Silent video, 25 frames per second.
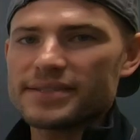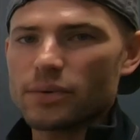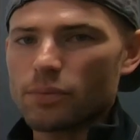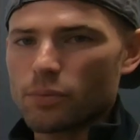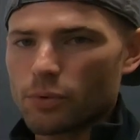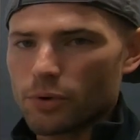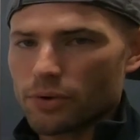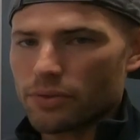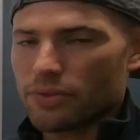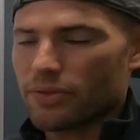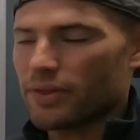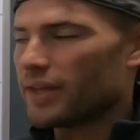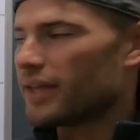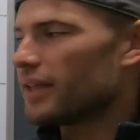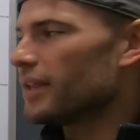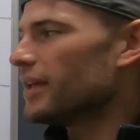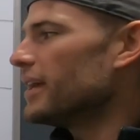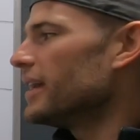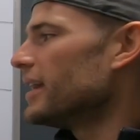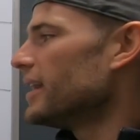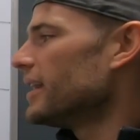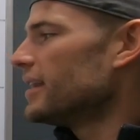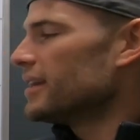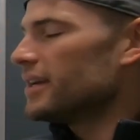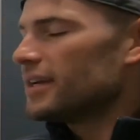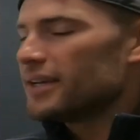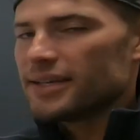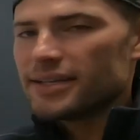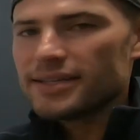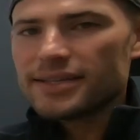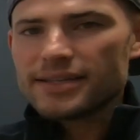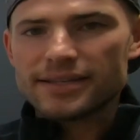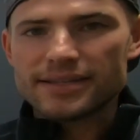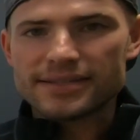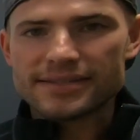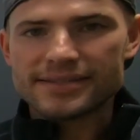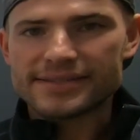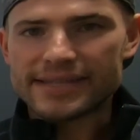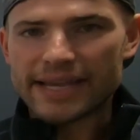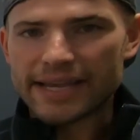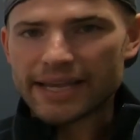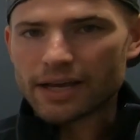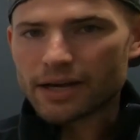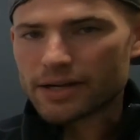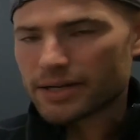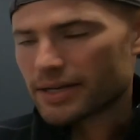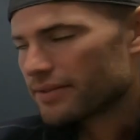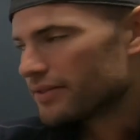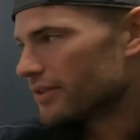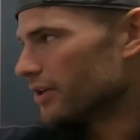it worth it? Stay
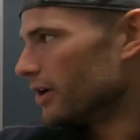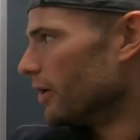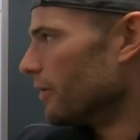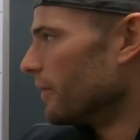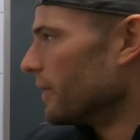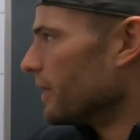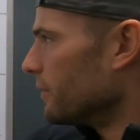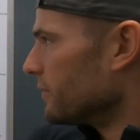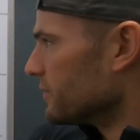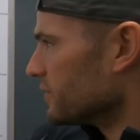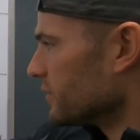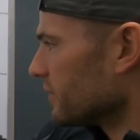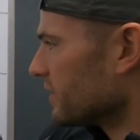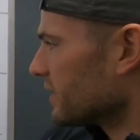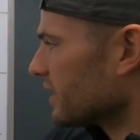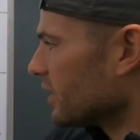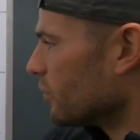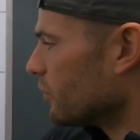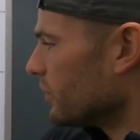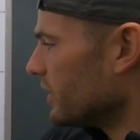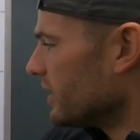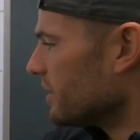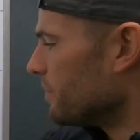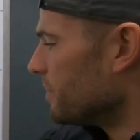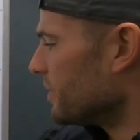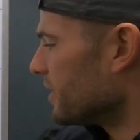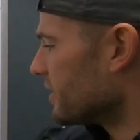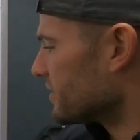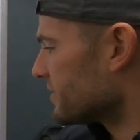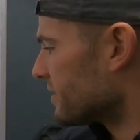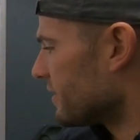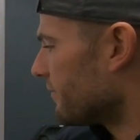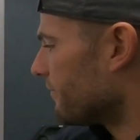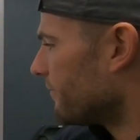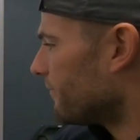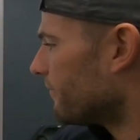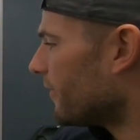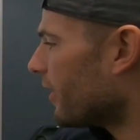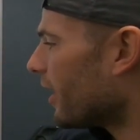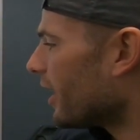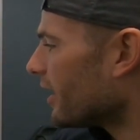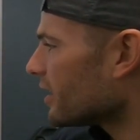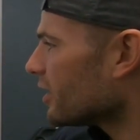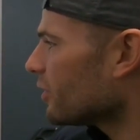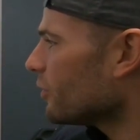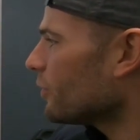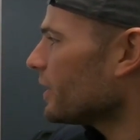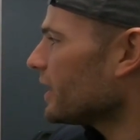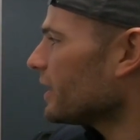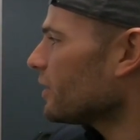on it though. It was only a week, because the
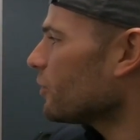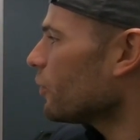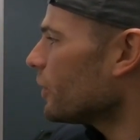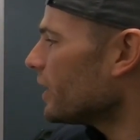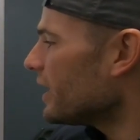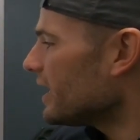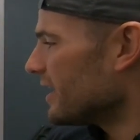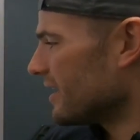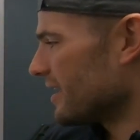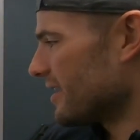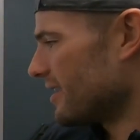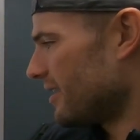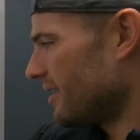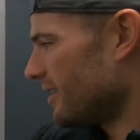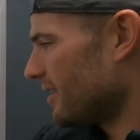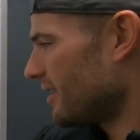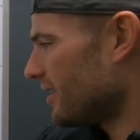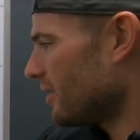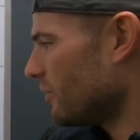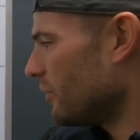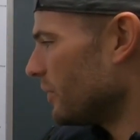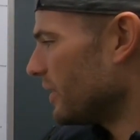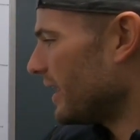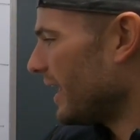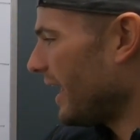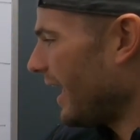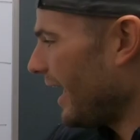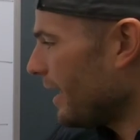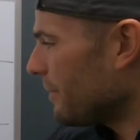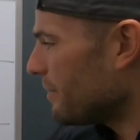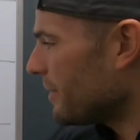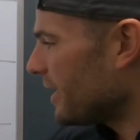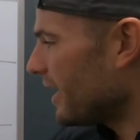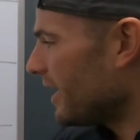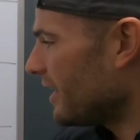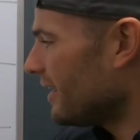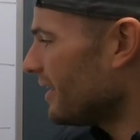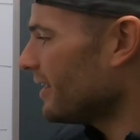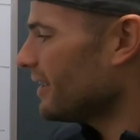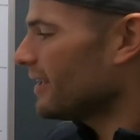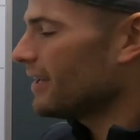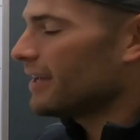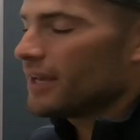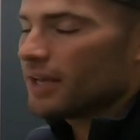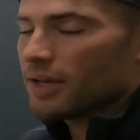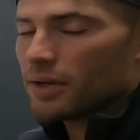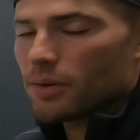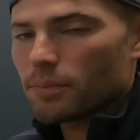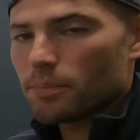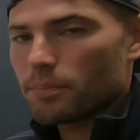following week we came in,
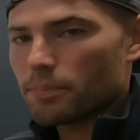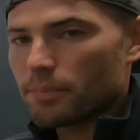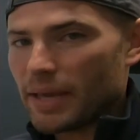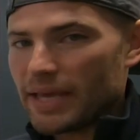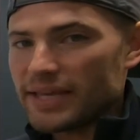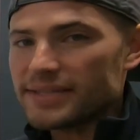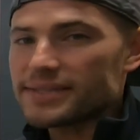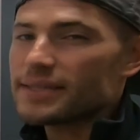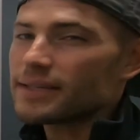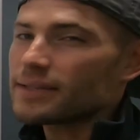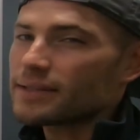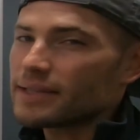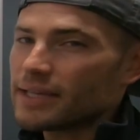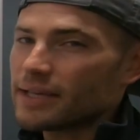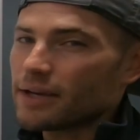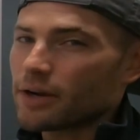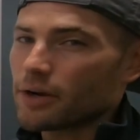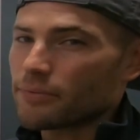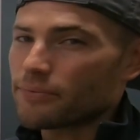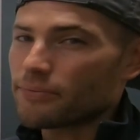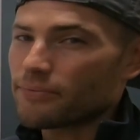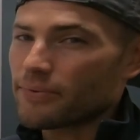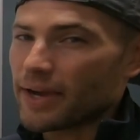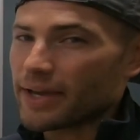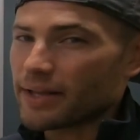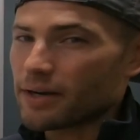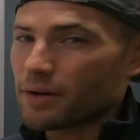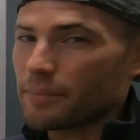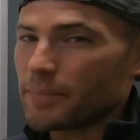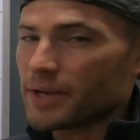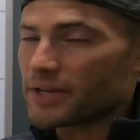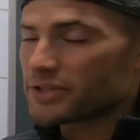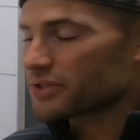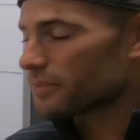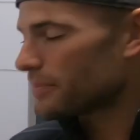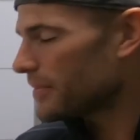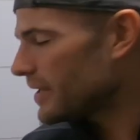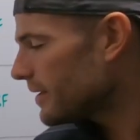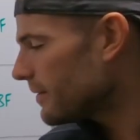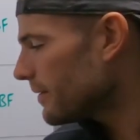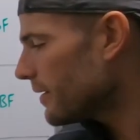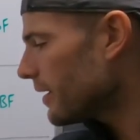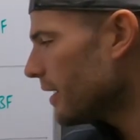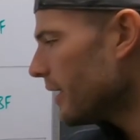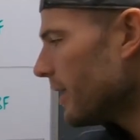basically our final measurement,